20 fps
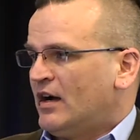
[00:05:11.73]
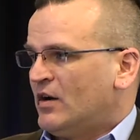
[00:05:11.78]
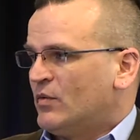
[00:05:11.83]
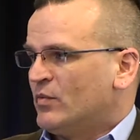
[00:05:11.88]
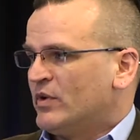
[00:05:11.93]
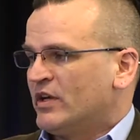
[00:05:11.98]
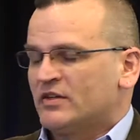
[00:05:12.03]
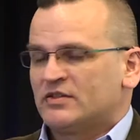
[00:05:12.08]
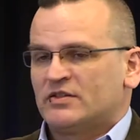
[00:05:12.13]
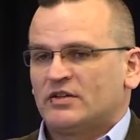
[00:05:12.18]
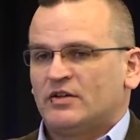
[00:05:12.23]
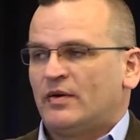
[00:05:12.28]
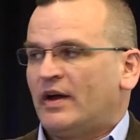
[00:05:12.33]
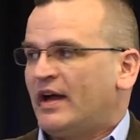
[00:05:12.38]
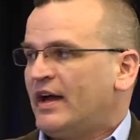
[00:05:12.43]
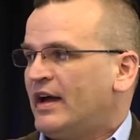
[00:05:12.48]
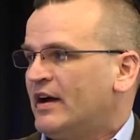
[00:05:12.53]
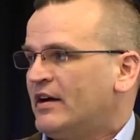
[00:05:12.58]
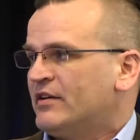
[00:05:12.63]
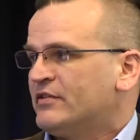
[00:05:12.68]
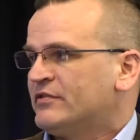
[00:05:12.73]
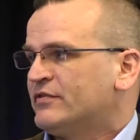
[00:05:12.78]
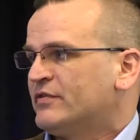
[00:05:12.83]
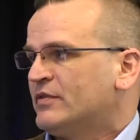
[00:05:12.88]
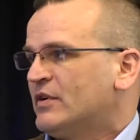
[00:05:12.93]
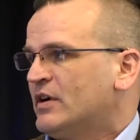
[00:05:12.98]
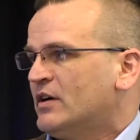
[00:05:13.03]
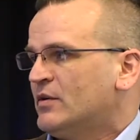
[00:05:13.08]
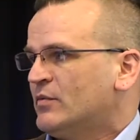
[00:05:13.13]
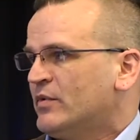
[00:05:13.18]
We also have,
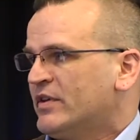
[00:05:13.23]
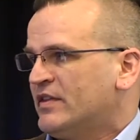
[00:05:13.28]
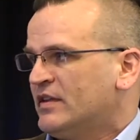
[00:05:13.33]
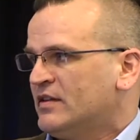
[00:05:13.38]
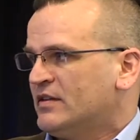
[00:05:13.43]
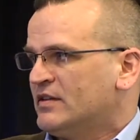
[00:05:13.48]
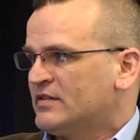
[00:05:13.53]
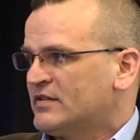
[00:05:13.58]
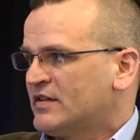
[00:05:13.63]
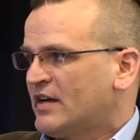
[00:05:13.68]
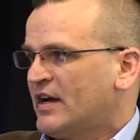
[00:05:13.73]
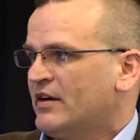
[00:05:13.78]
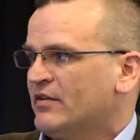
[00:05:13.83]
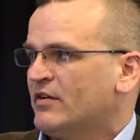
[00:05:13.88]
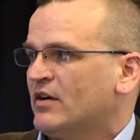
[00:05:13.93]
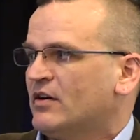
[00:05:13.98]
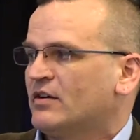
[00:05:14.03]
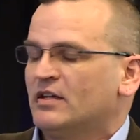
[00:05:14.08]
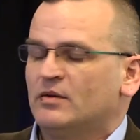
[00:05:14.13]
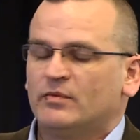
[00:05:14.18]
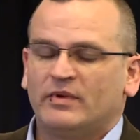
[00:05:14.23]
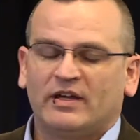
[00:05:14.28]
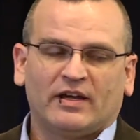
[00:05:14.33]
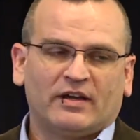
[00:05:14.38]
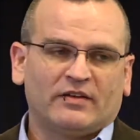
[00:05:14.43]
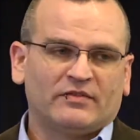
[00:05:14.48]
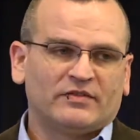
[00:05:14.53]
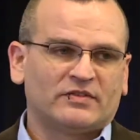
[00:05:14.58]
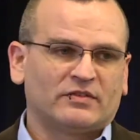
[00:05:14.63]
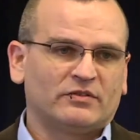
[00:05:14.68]
within this hierarchy, we
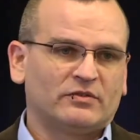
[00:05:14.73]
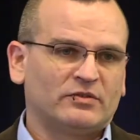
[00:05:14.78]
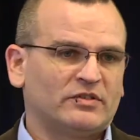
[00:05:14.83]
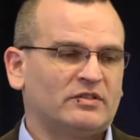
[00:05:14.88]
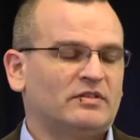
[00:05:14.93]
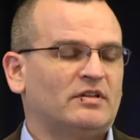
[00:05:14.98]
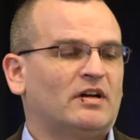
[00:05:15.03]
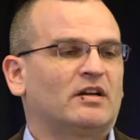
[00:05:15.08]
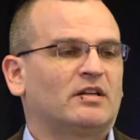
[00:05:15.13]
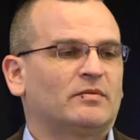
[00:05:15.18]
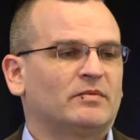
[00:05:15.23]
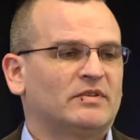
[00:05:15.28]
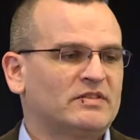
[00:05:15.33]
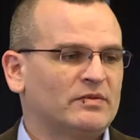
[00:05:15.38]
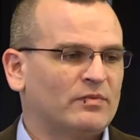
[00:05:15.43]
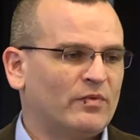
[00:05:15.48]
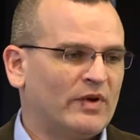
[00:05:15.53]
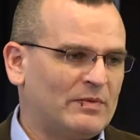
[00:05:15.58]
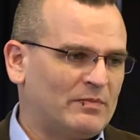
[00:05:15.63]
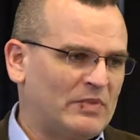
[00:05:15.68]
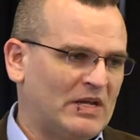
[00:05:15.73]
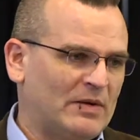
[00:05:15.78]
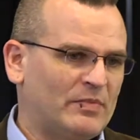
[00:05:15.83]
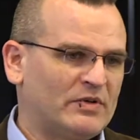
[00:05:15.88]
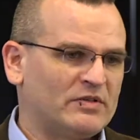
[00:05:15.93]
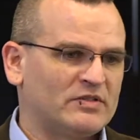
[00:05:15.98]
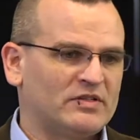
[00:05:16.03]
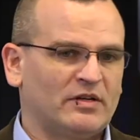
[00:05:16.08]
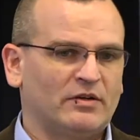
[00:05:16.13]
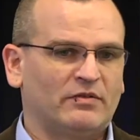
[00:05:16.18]
have solution documents and white
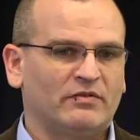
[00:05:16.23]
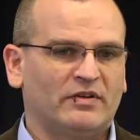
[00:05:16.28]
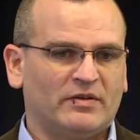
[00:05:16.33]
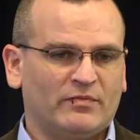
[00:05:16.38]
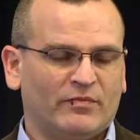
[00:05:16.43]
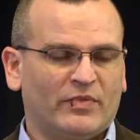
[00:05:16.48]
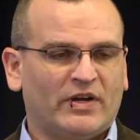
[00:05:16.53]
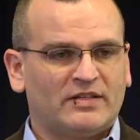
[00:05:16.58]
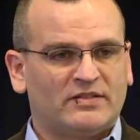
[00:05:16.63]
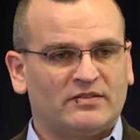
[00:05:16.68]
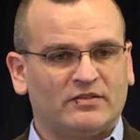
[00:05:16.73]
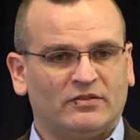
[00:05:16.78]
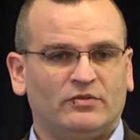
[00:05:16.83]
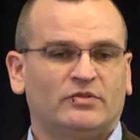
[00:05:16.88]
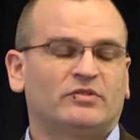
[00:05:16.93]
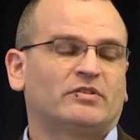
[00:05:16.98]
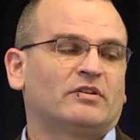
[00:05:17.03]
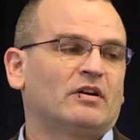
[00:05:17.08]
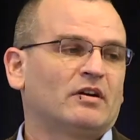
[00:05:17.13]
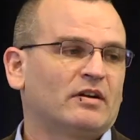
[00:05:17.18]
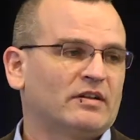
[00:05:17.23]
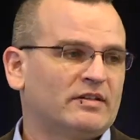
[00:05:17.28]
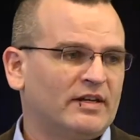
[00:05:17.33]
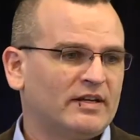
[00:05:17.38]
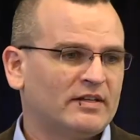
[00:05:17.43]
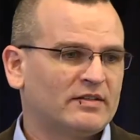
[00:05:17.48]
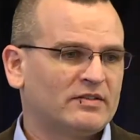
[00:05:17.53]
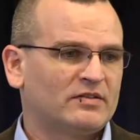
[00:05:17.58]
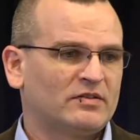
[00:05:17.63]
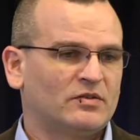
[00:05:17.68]
papers that are written by solution
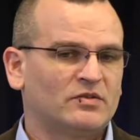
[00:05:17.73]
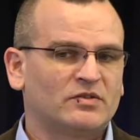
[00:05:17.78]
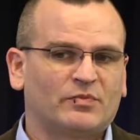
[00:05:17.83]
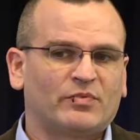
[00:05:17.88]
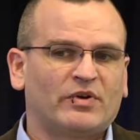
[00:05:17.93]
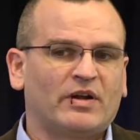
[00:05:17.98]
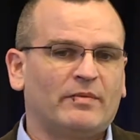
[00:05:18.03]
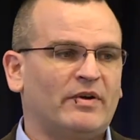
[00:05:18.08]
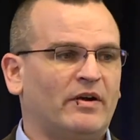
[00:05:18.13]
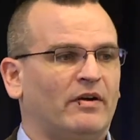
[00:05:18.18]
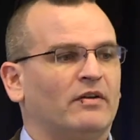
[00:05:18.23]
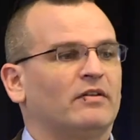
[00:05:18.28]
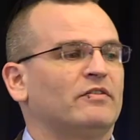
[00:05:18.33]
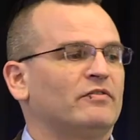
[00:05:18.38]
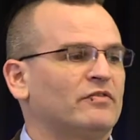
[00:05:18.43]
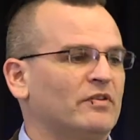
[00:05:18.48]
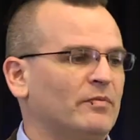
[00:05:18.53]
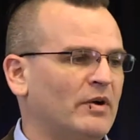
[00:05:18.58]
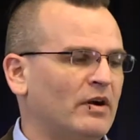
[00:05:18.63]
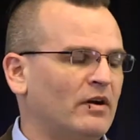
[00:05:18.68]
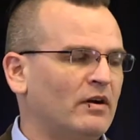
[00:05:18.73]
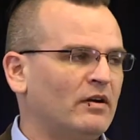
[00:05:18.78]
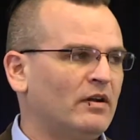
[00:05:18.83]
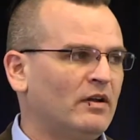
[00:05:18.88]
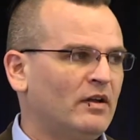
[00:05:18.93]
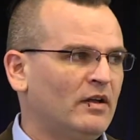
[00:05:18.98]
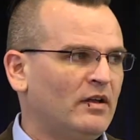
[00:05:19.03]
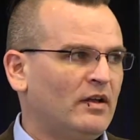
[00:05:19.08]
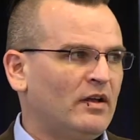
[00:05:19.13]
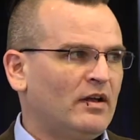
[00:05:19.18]
architects. Those are primarily from our
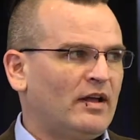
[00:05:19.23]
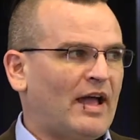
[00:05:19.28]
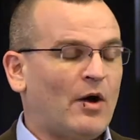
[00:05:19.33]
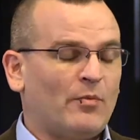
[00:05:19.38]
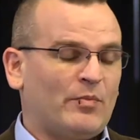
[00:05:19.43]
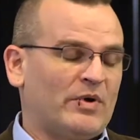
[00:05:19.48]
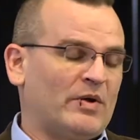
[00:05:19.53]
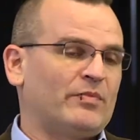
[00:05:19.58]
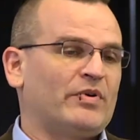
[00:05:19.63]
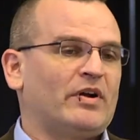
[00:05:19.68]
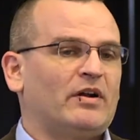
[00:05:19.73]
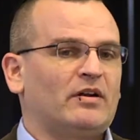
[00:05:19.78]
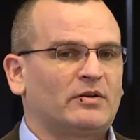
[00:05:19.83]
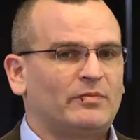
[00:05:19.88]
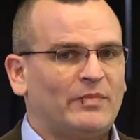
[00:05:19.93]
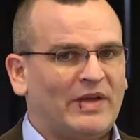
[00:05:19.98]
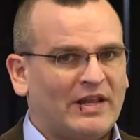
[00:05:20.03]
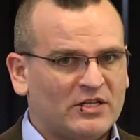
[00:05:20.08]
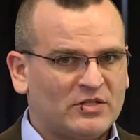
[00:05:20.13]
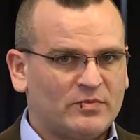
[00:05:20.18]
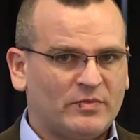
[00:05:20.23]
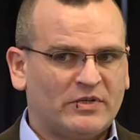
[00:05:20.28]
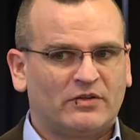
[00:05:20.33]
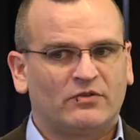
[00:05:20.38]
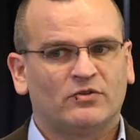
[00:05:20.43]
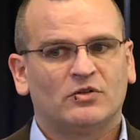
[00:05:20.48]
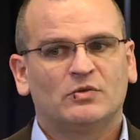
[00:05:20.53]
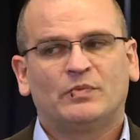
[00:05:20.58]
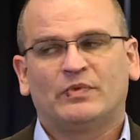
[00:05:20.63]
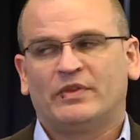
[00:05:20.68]
outbound product management
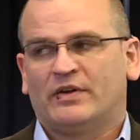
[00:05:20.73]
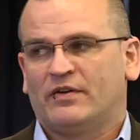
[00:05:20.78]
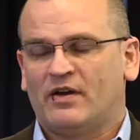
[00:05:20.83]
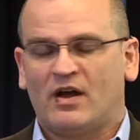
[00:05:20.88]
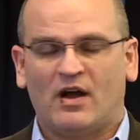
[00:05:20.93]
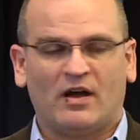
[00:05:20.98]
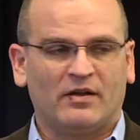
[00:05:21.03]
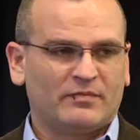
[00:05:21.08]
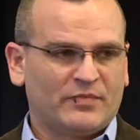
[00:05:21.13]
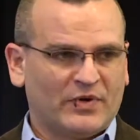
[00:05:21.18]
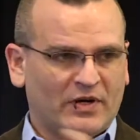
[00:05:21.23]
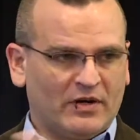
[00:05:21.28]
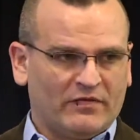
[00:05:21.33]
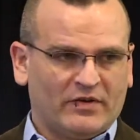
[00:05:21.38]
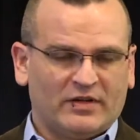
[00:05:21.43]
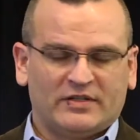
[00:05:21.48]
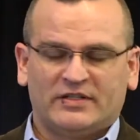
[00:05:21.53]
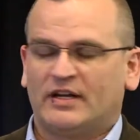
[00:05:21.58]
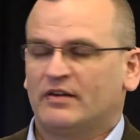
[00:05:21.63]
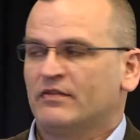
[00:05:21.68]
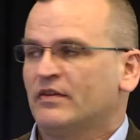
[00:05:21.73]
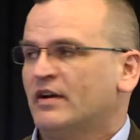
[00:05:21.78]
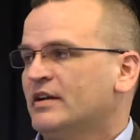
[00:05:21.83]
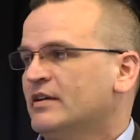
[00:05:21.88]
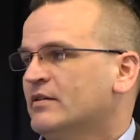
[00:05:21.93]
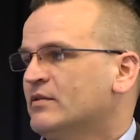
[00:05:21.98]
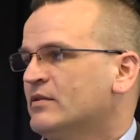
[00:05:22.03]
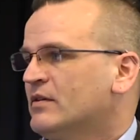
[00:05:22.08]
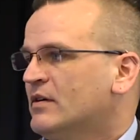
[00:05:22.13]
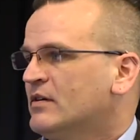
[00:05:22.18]
group. They're not part of our tech
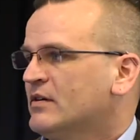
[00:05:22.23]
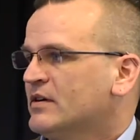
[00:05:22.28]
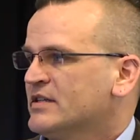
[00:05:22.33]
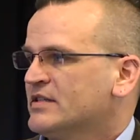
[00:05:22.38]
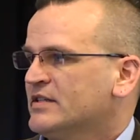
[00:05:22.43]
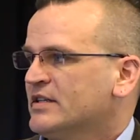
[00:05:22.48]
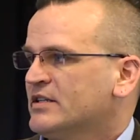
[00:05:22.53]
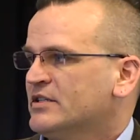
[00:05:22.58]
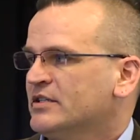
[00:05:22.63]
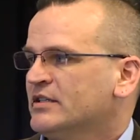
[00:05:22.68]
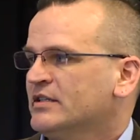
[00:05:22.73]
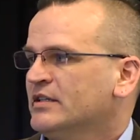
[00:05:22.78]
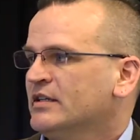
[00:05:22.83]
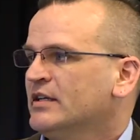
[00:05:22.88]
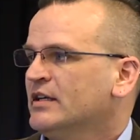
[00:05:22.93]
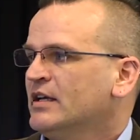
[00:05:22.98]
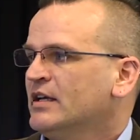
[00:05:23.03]
writing organization.